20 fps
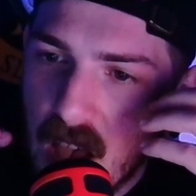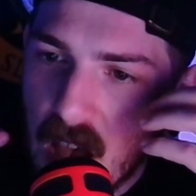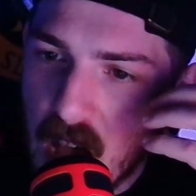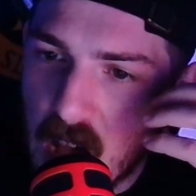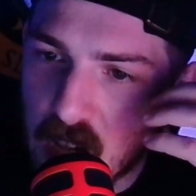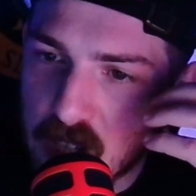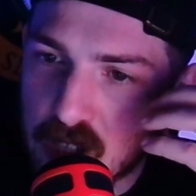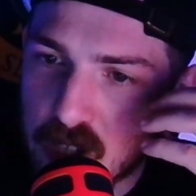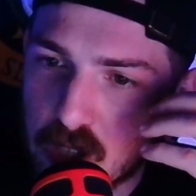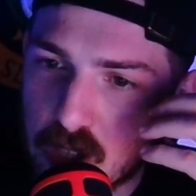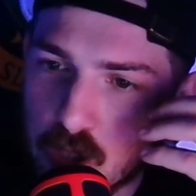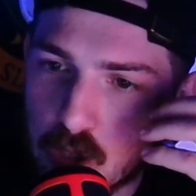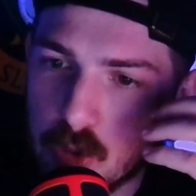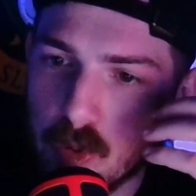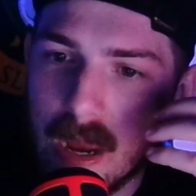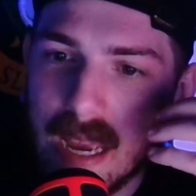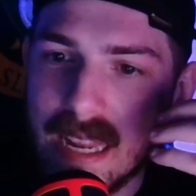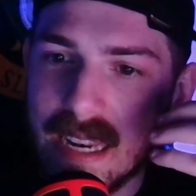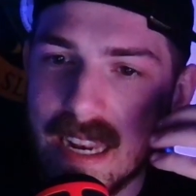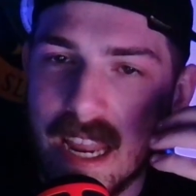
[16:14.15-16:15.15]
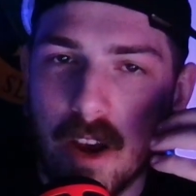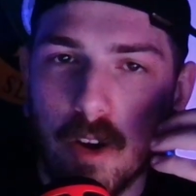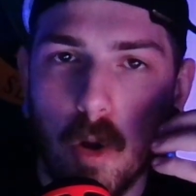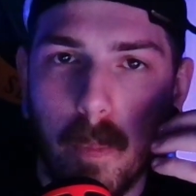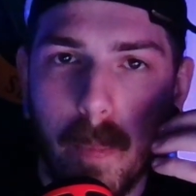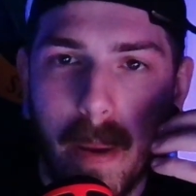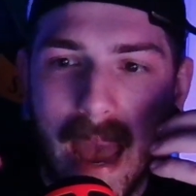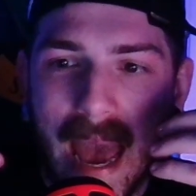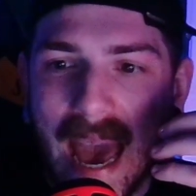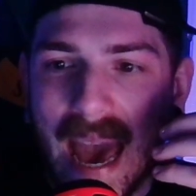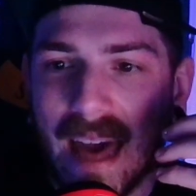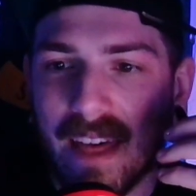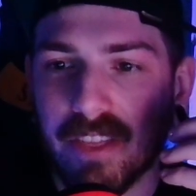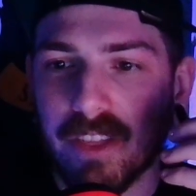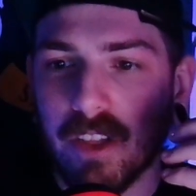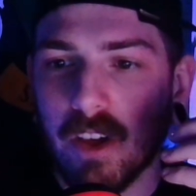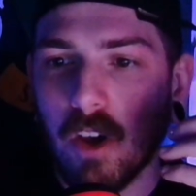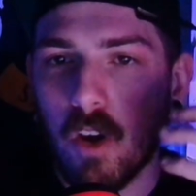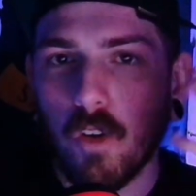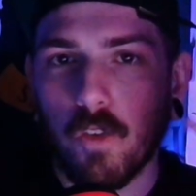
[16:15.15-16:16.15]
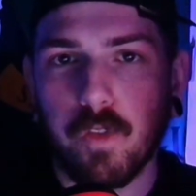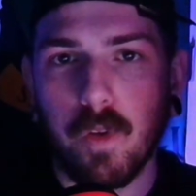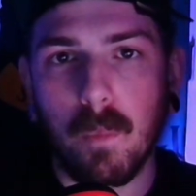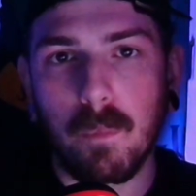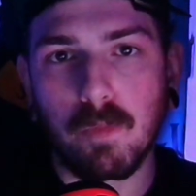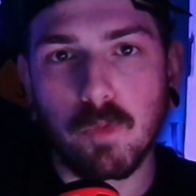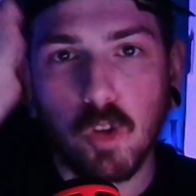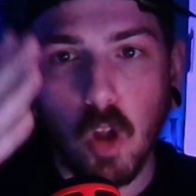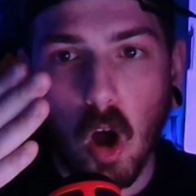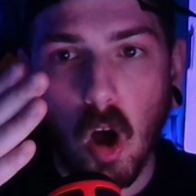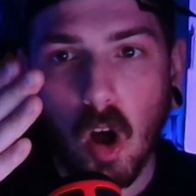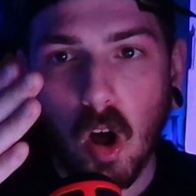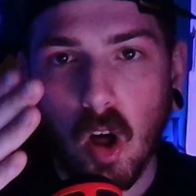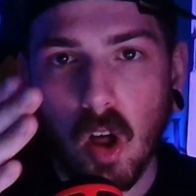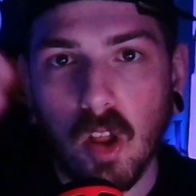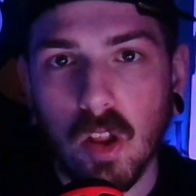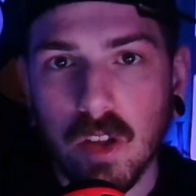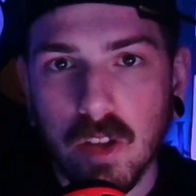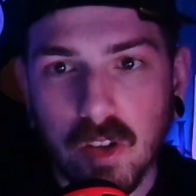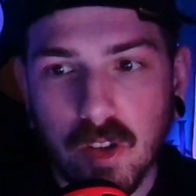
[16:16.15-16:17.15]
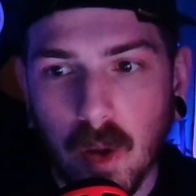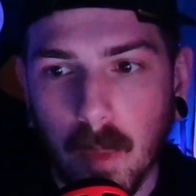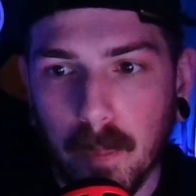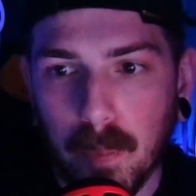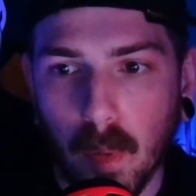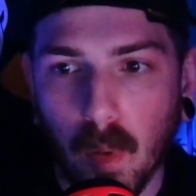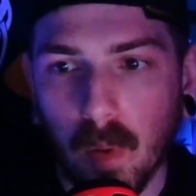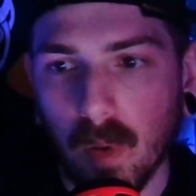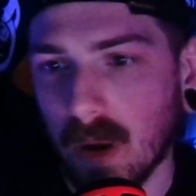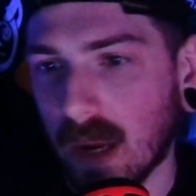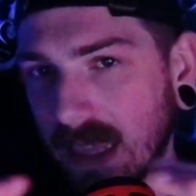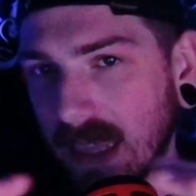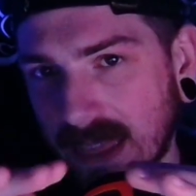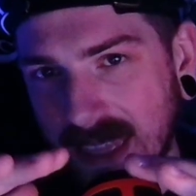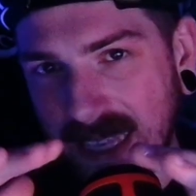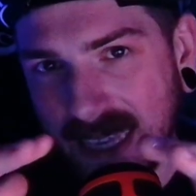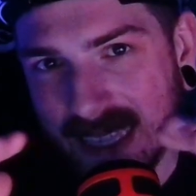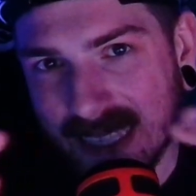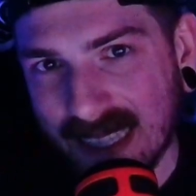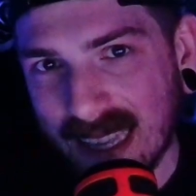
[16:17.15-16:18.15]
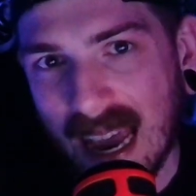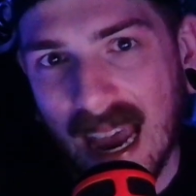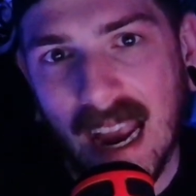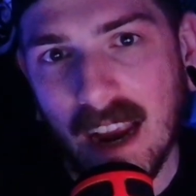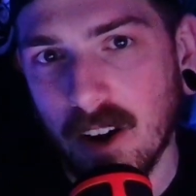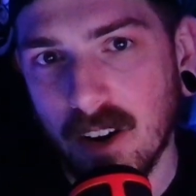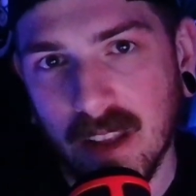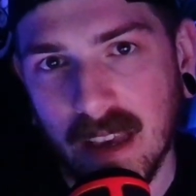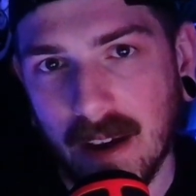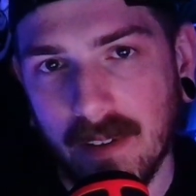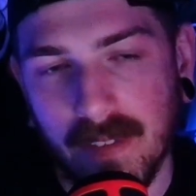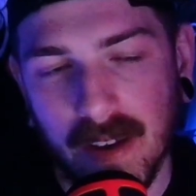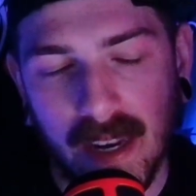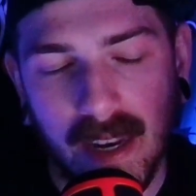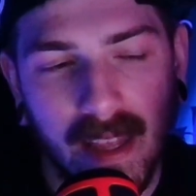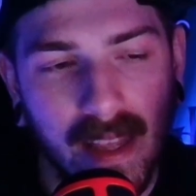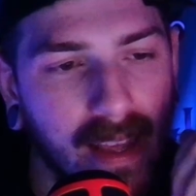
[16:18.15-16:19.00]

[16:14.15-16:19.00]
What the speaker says: a straight and narrow path from dull to boring, the entirety of it.